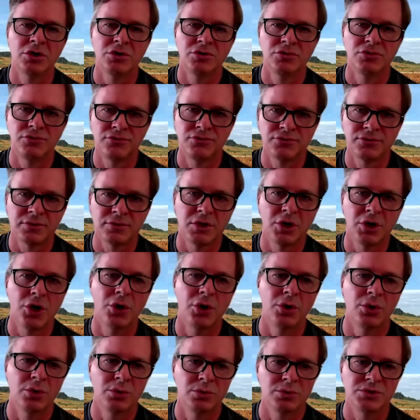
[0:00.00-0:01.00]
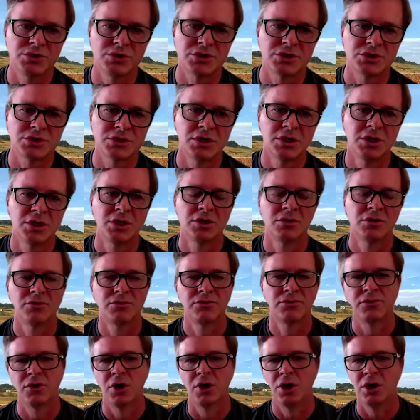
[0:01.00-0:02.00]
flows
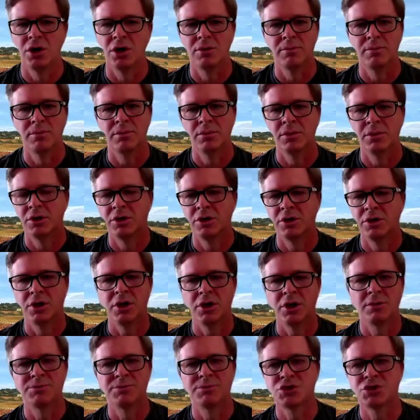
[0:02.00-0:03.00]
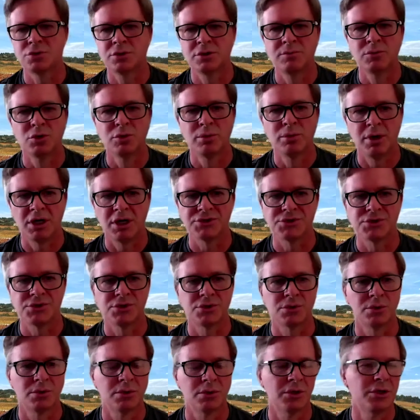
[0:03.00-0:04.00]
from an upstream
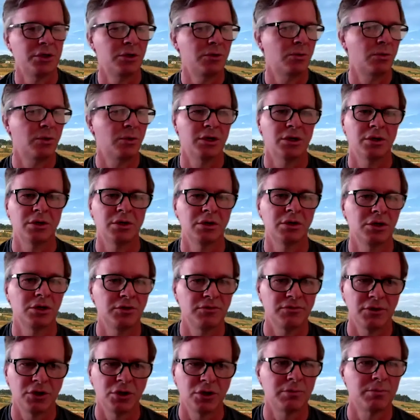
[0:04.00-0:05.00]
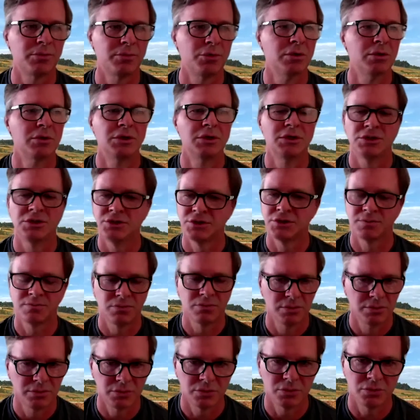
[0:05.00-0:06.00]
repository where a developer is
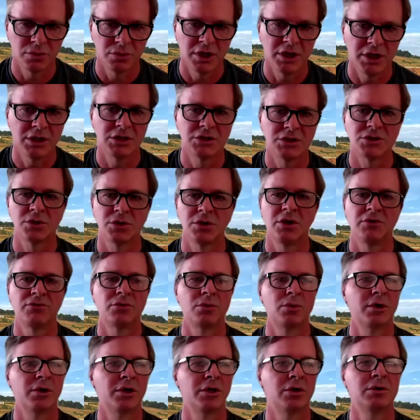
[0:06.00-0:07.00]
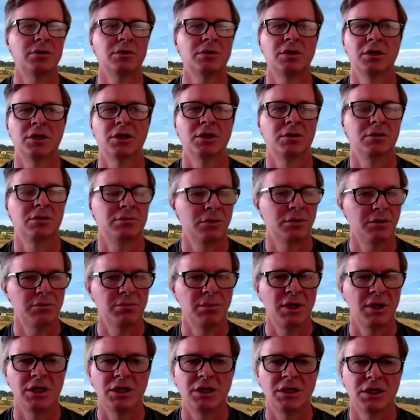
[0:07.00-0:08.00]
writing software, and in
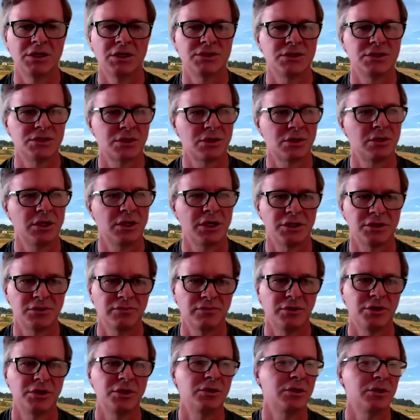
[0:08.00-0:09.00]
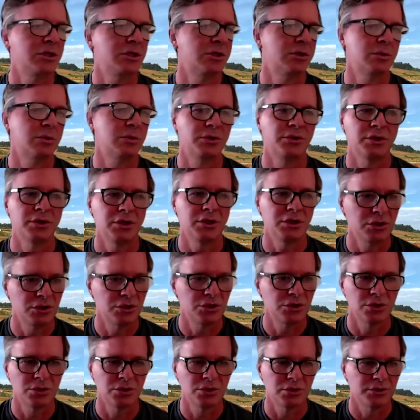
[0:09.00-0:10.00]
many cases collectively, either with an
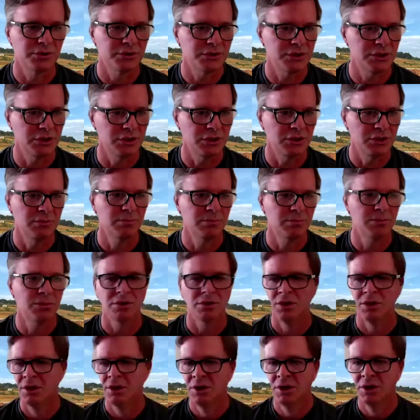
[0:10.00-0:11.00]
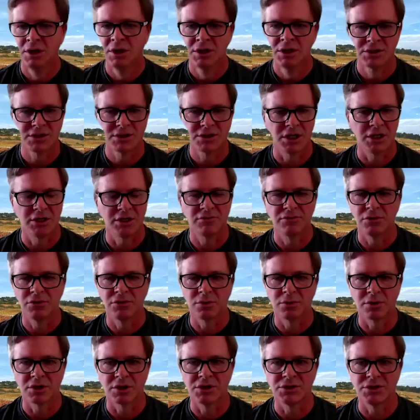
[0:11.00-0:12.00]
internal team inside of an
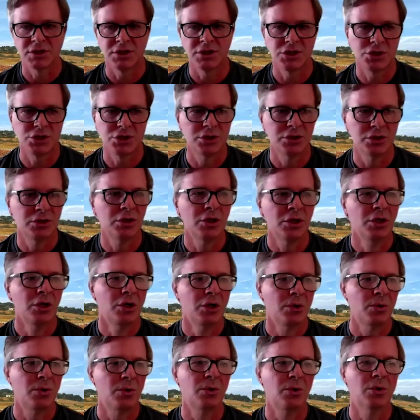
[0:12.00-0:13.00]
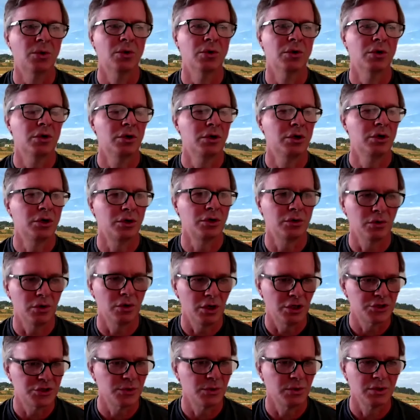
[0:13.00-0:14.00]
organization or
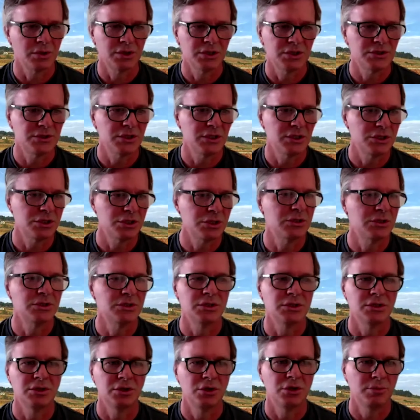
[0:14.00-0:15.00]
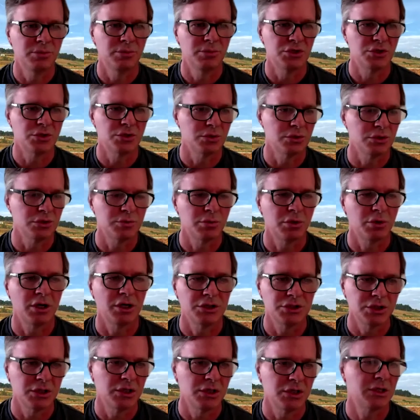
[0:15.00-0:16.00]
across organizations in an open source
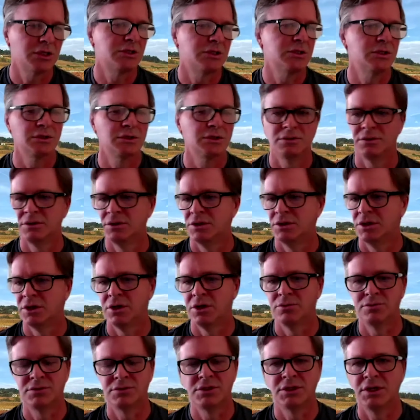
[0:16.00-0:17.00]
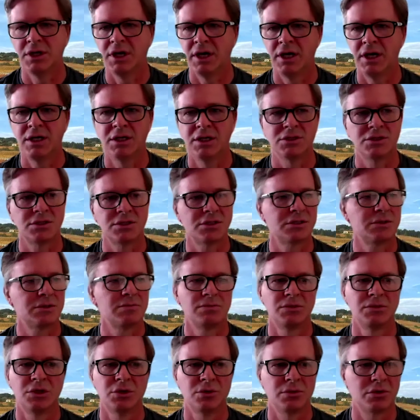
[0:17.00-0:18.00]
project. And today it's
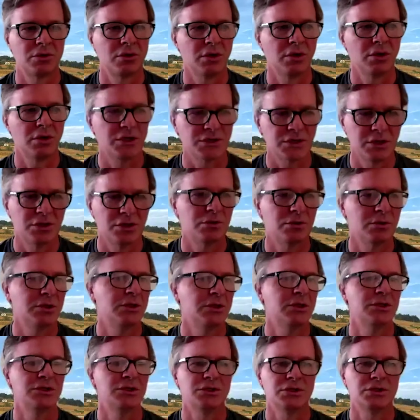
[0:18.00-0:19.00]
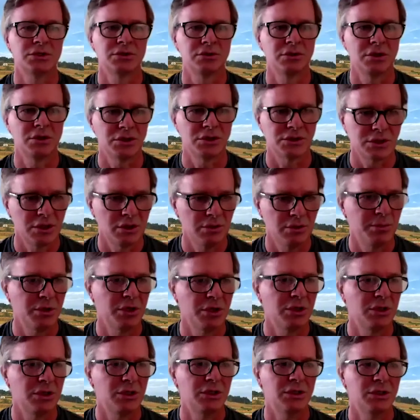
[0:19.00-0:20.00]
across countries, across
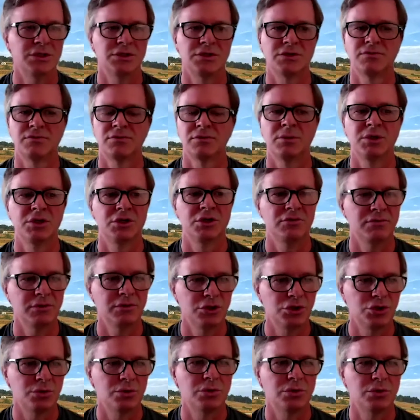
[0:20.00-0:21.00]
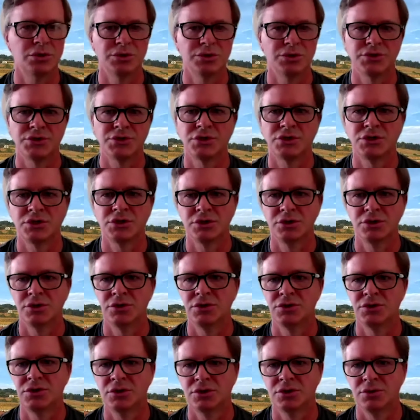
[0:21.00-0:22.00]
companies, from individuals to
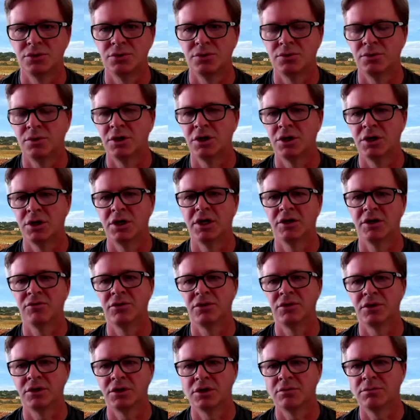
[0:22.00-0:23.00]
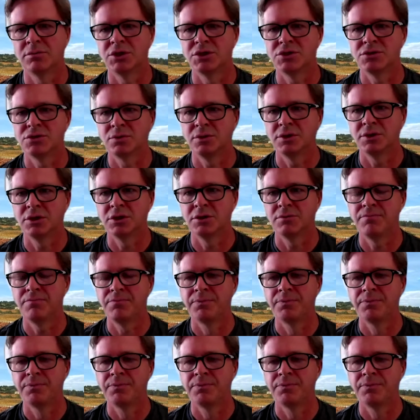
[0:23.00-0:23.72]
everything in between.